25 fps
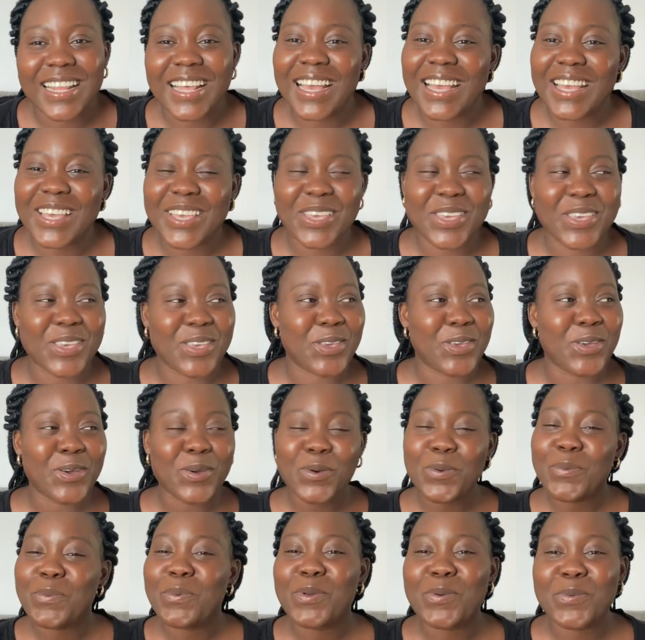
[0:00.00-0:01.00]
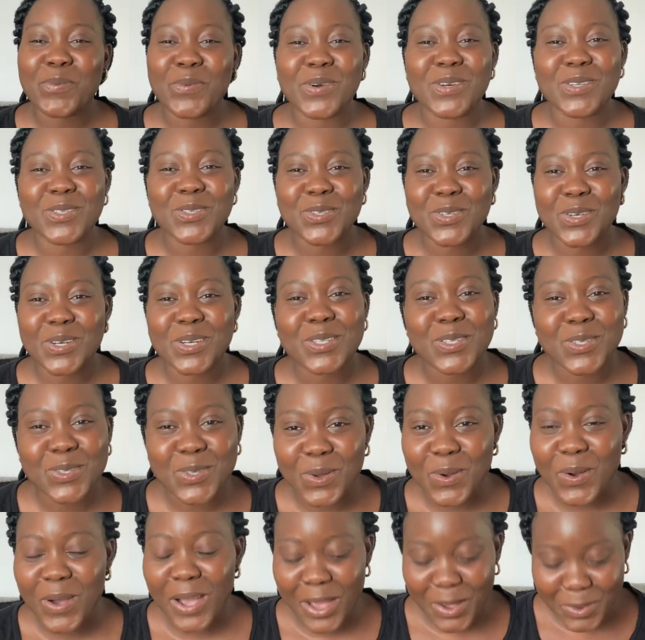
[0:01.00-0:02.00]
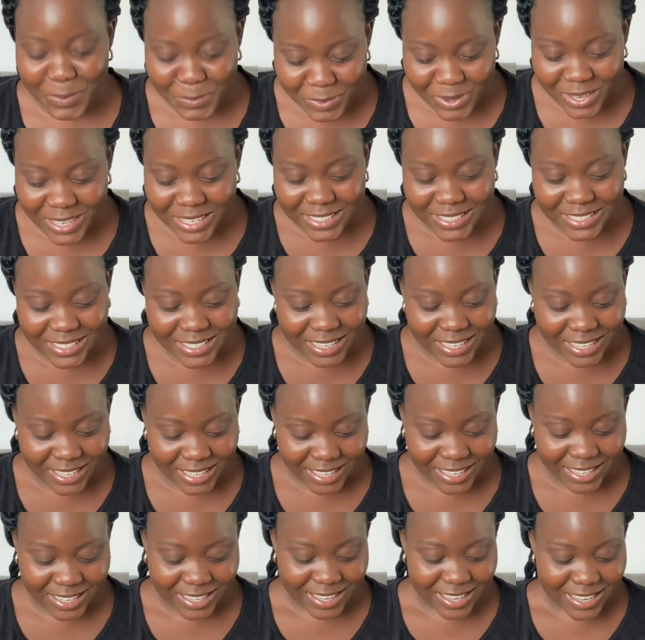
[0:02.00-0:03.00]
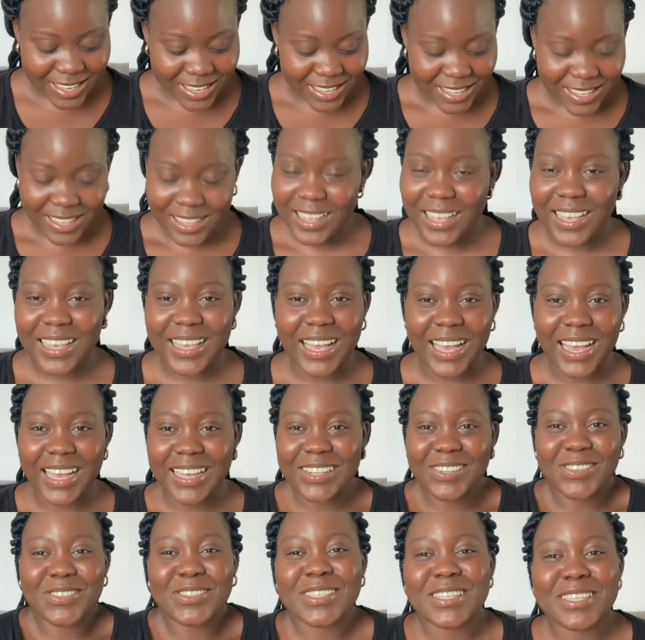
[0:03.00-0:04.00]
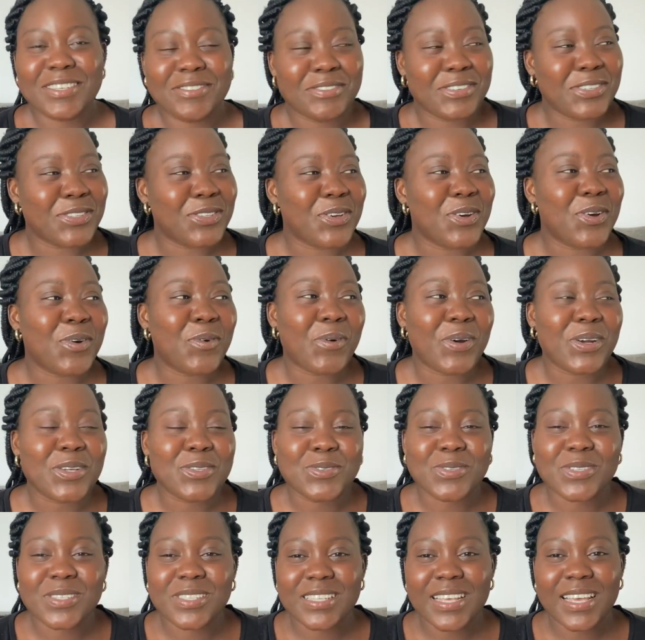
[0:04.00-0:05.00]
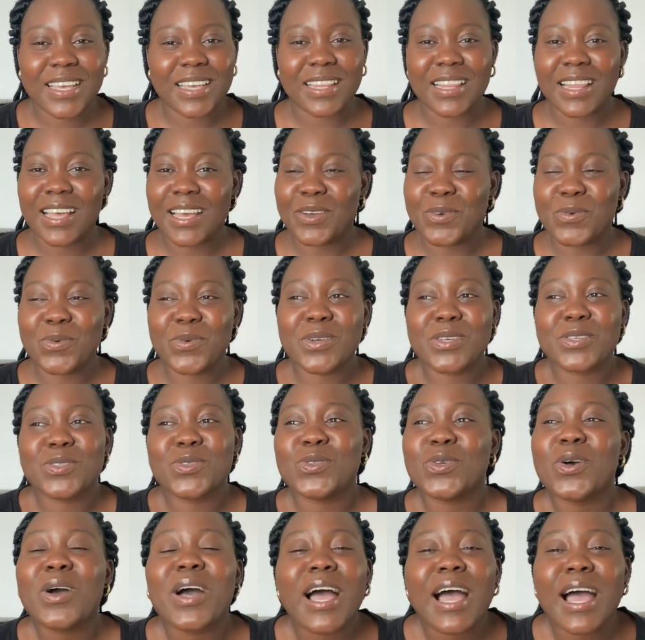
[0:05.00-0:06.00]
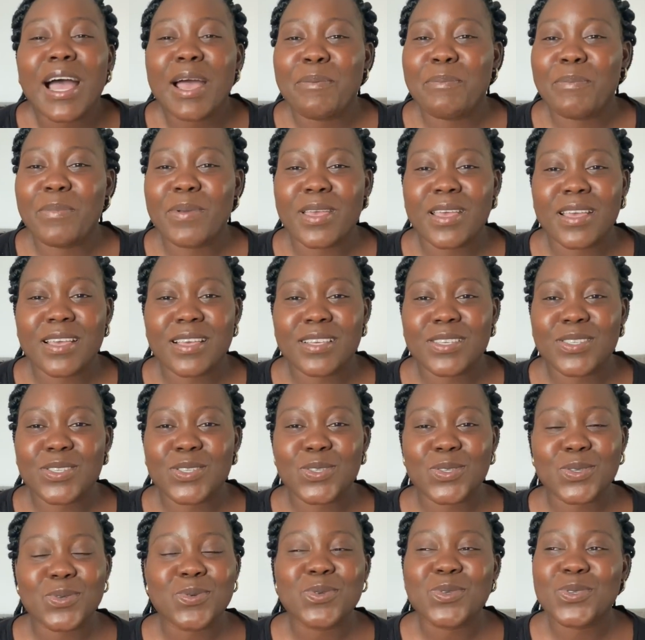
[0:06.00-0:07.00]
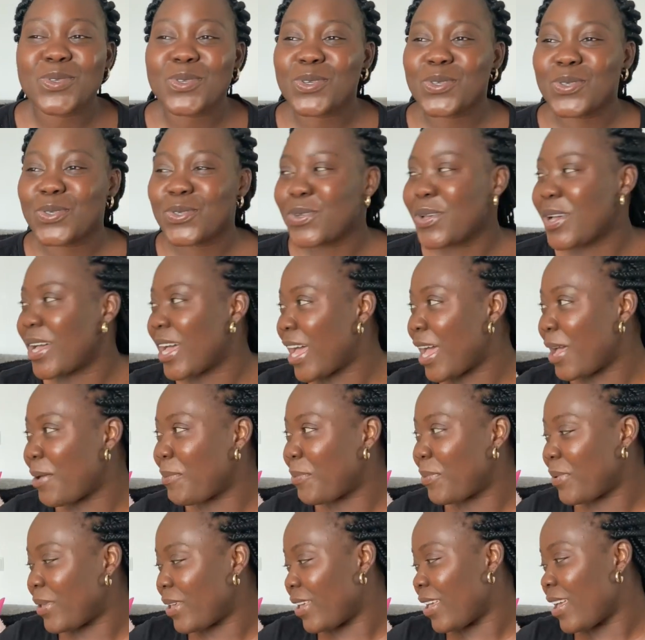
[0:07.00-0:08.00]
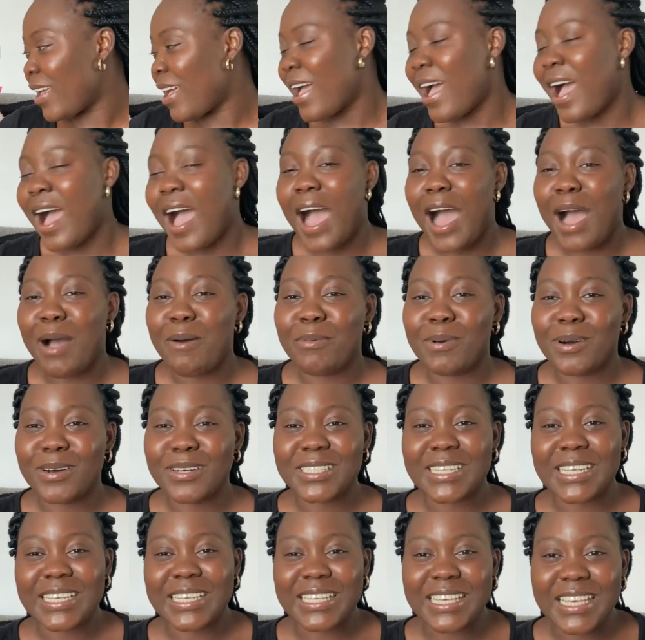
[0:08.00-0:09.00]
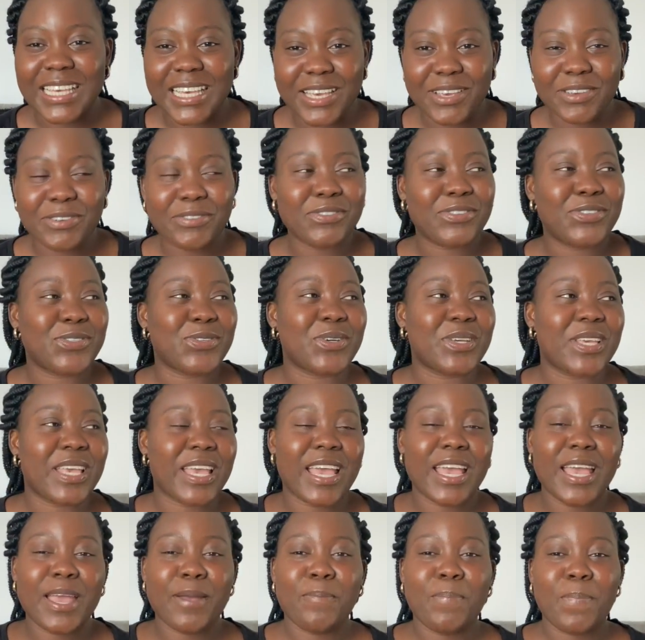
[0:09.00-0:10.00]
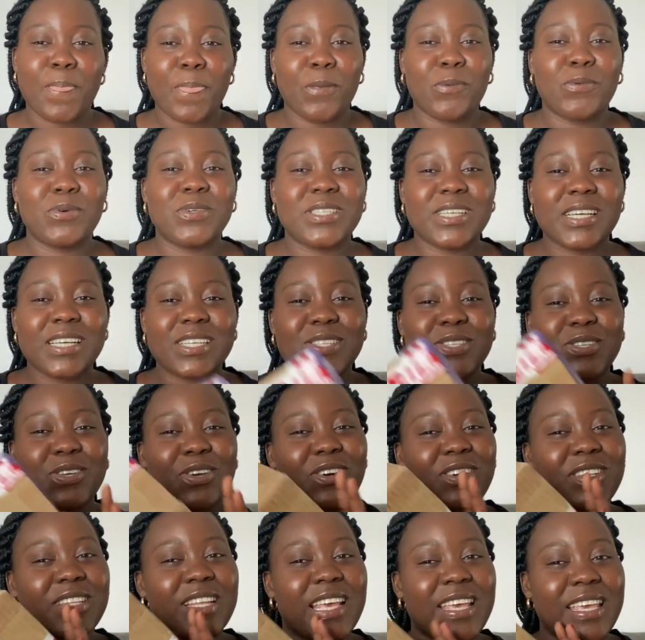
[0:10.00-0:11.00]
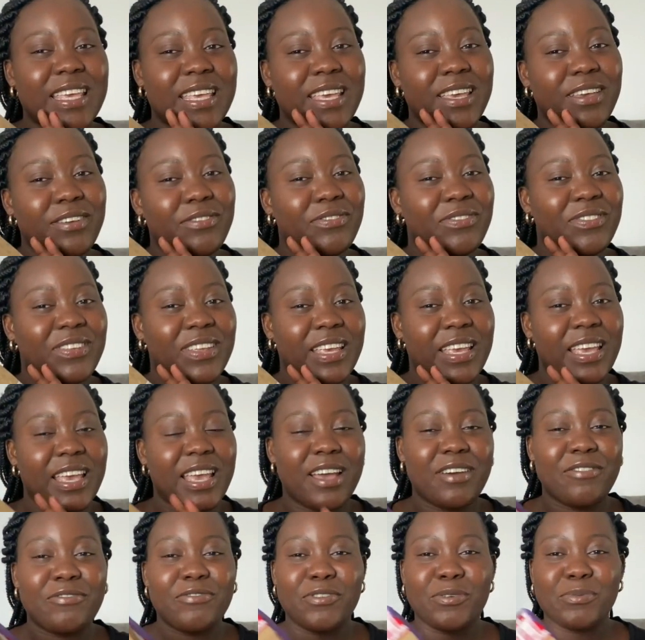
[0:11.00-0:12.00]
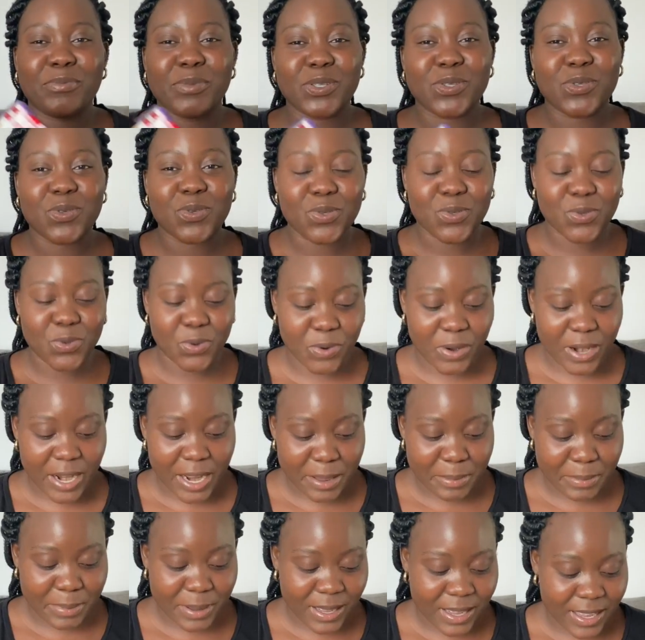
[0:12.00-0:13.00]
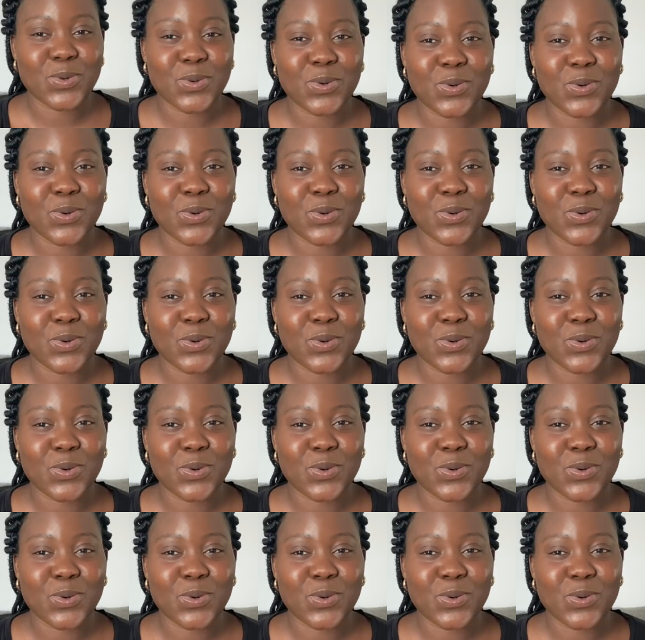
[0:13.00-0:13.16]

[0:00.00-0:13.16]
Like, you people so so amazing. Like, I don't even know what to say. Like, we're so happy, so, so, so happy about the gift, okay? We just got a gift here from a subscriber.